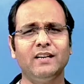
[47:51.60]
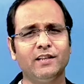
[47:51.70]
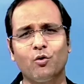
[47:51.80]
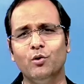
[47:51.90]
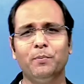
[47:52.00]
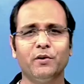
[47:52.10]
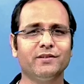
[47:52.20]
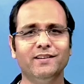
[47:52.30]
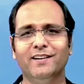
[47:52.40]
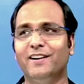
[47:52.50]
The good
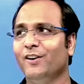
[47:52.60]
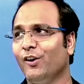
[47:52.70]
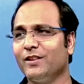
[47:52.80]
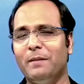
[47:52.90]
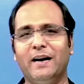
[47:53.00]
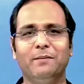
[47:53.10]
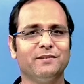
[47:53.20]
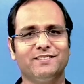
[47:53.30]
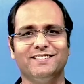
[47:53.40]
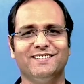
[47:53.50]
person or the bad
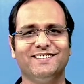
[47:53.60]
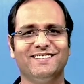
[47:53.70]
person?